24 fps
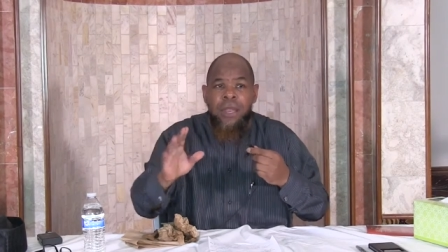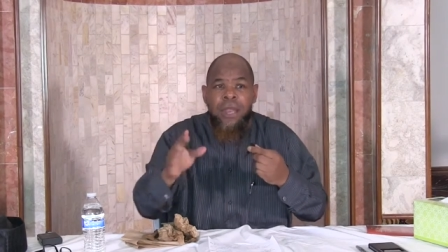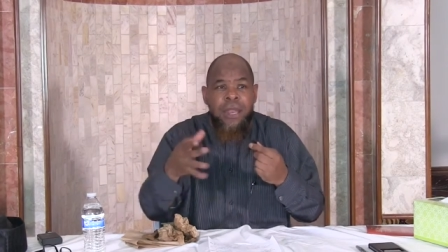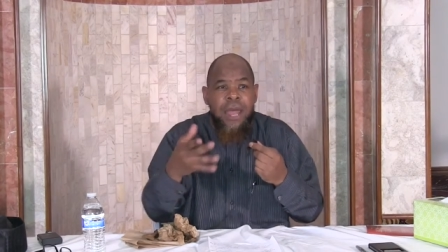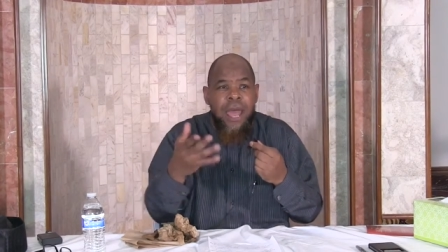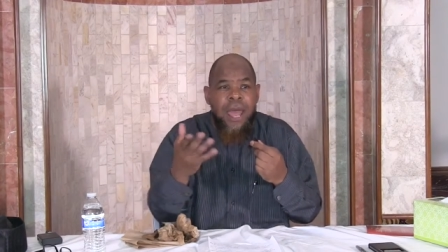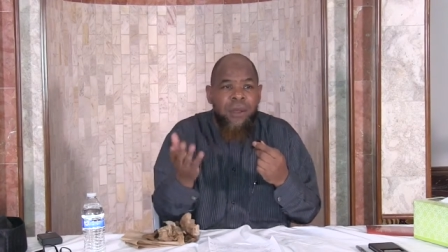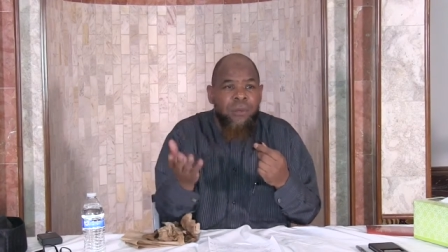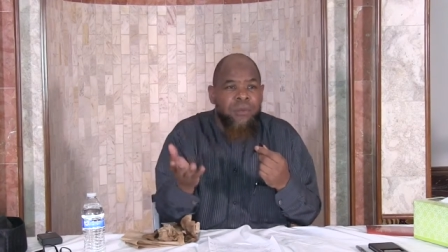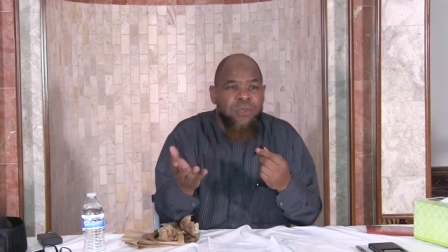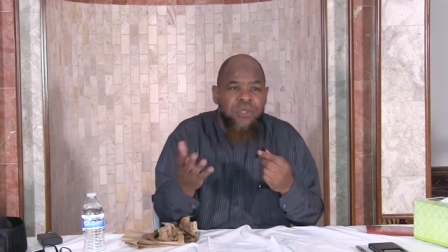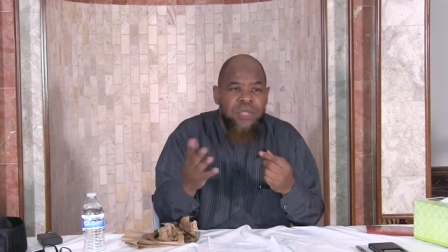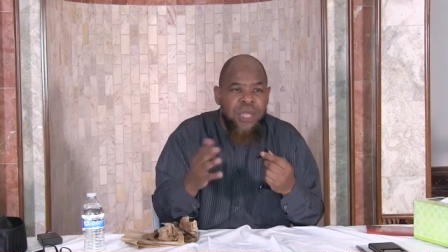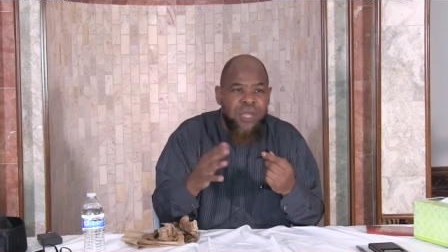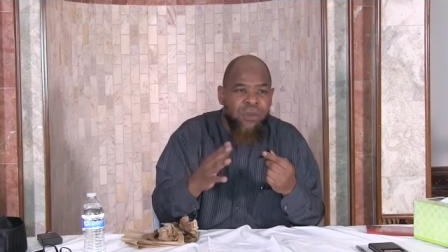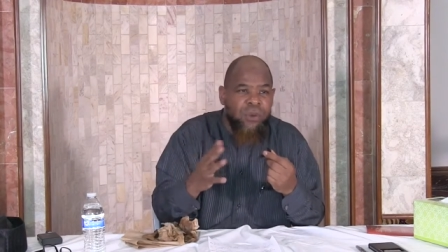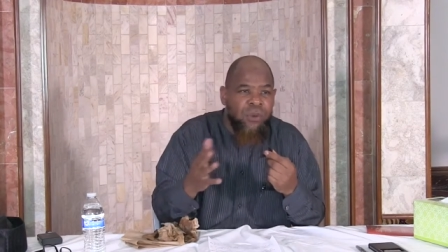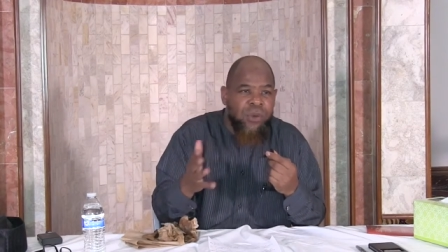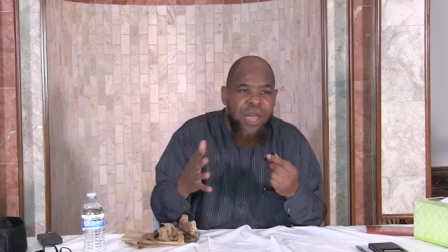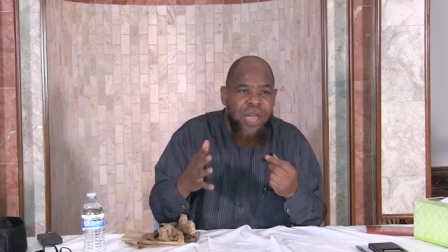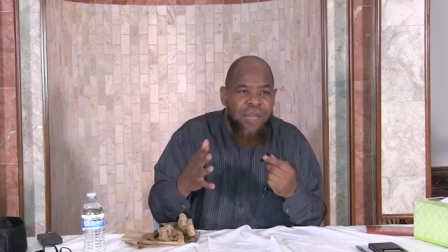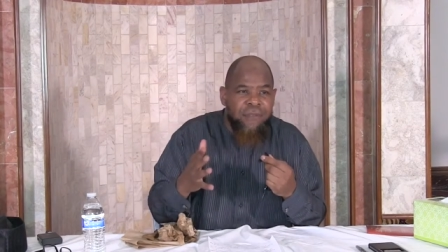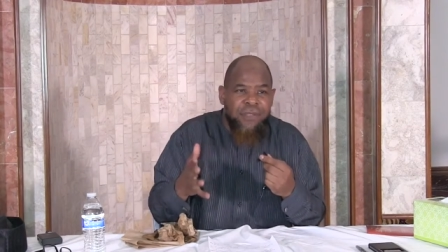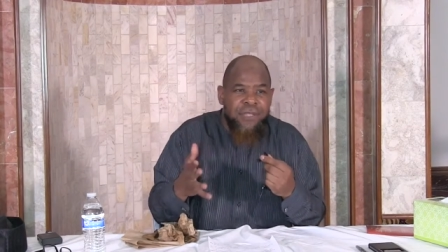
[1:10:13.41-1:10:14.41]
and I don't say
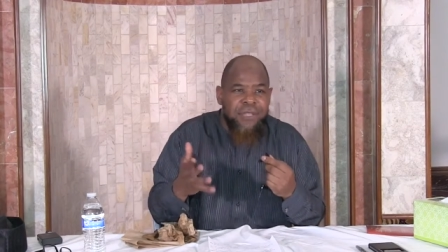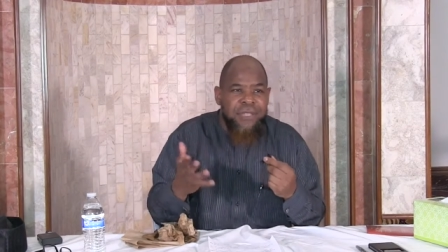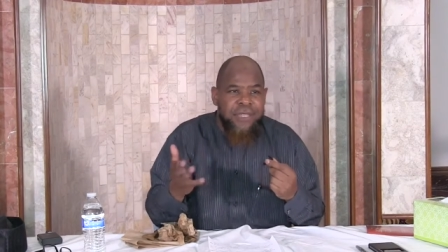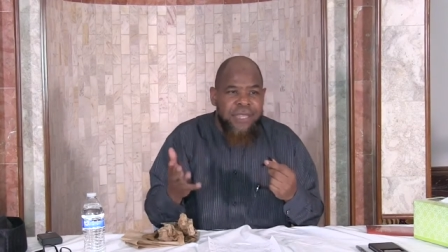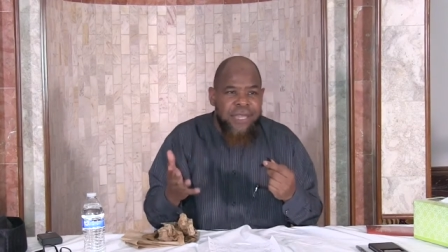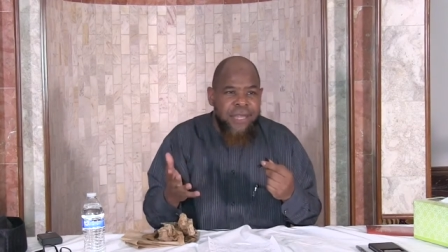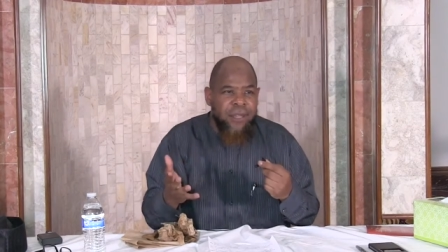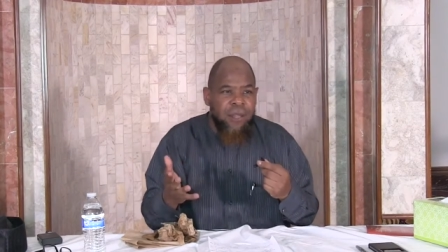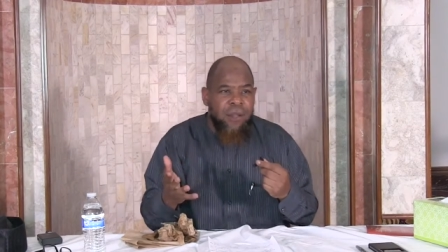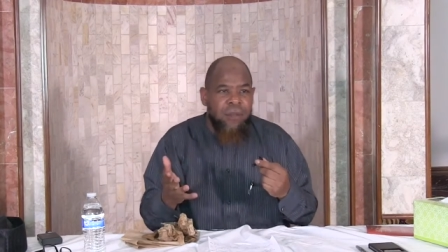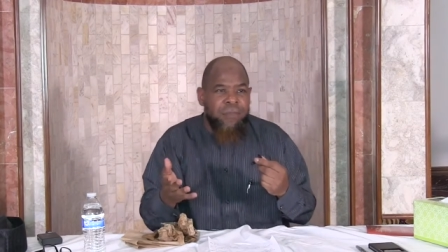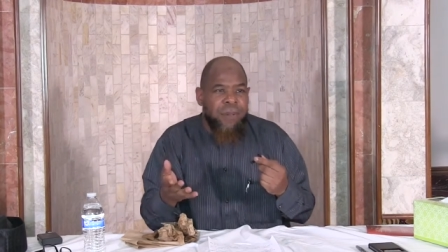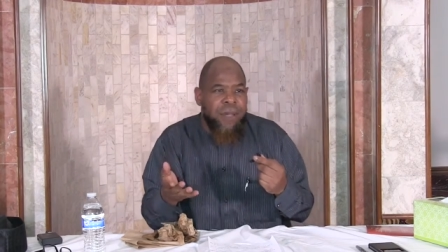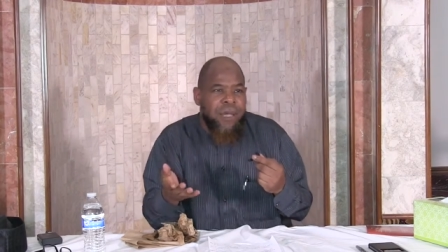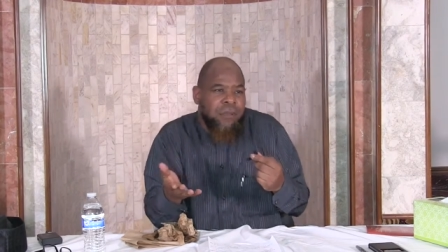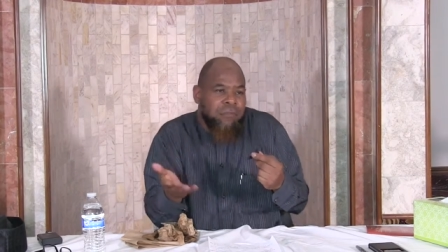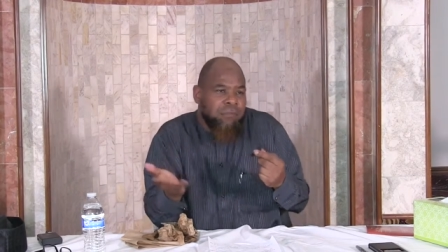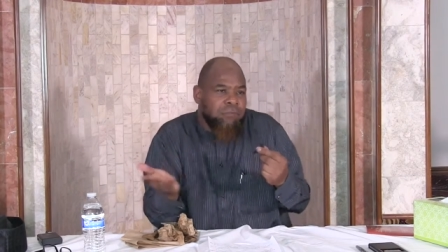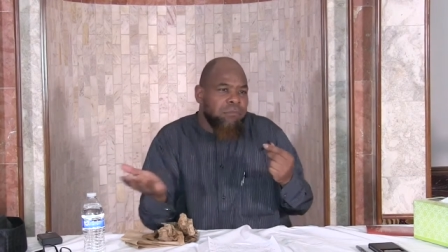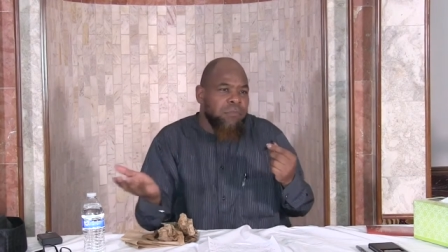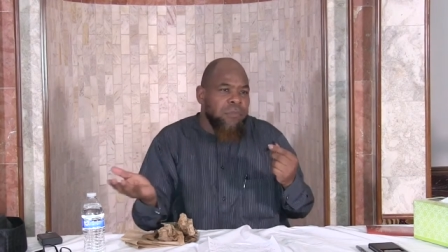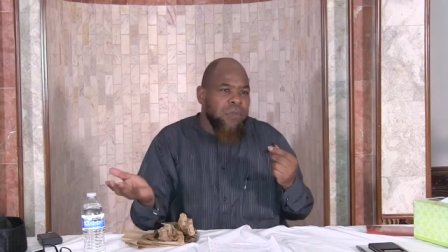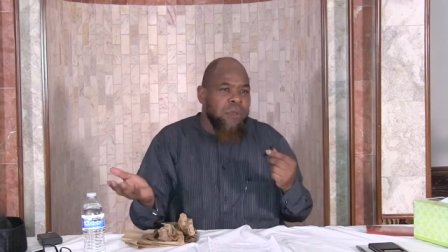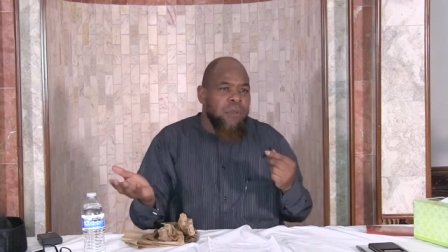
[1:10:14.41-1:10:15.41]
you don't have a skill, but
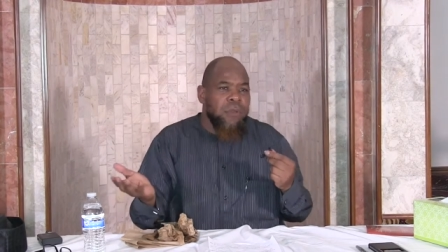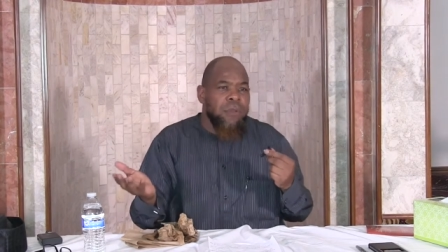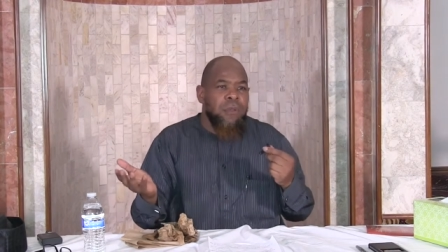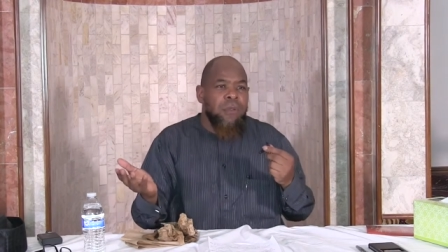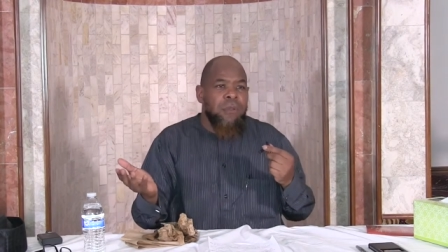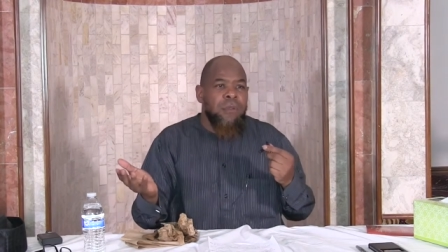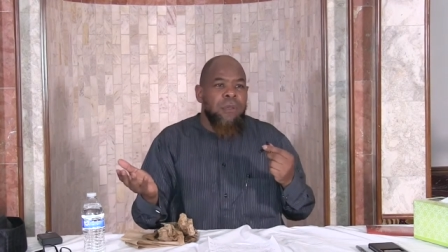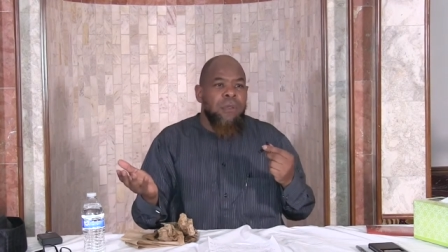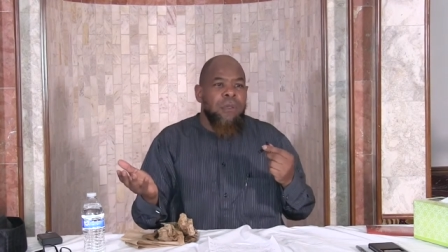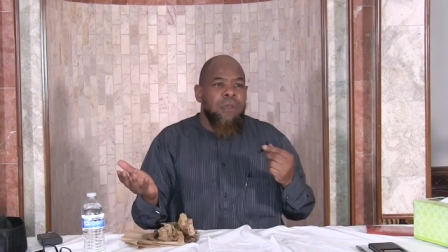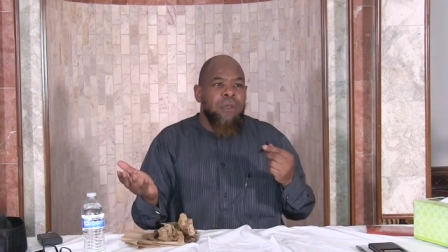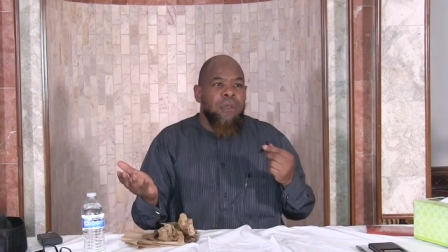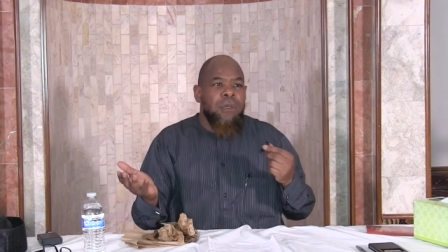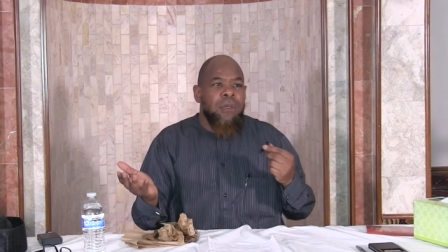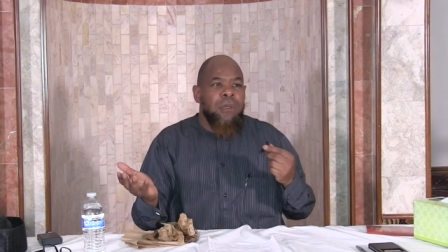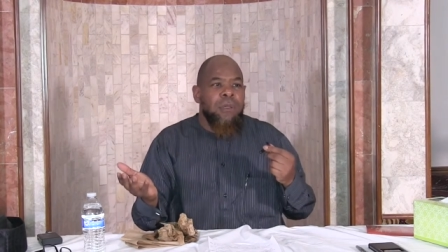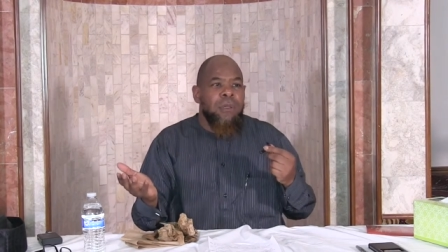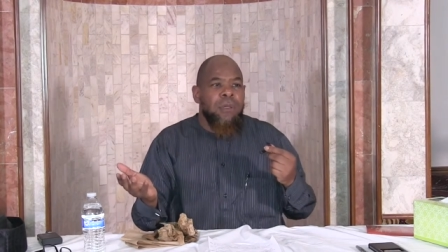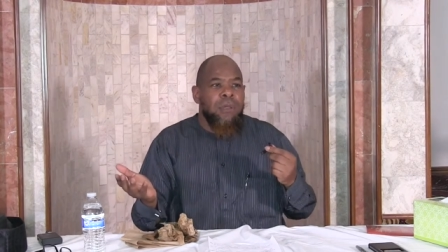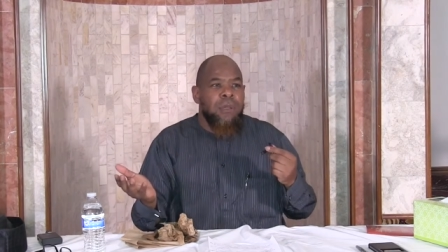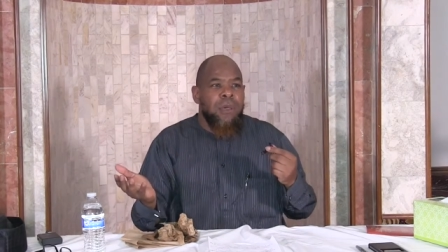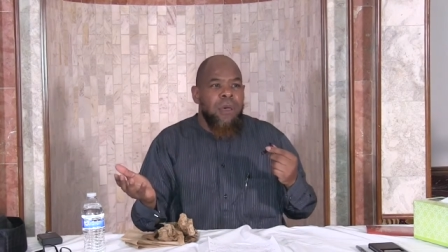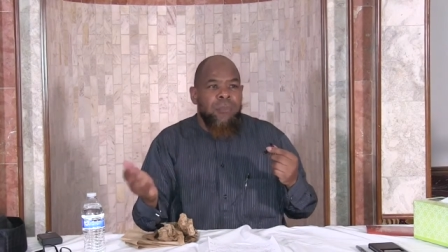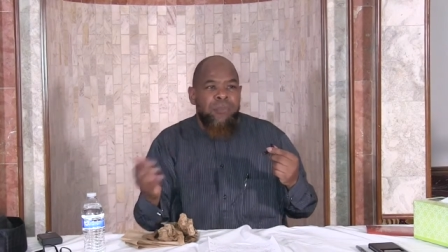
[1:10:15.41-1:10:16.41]

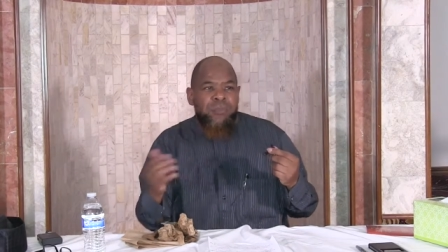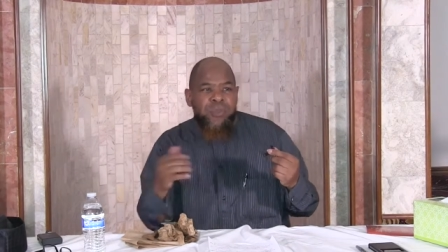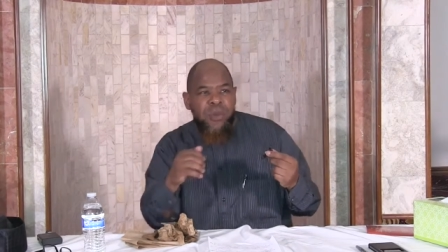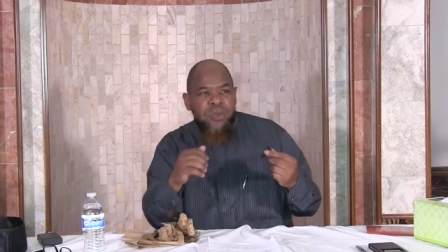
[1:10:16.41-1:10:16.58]
a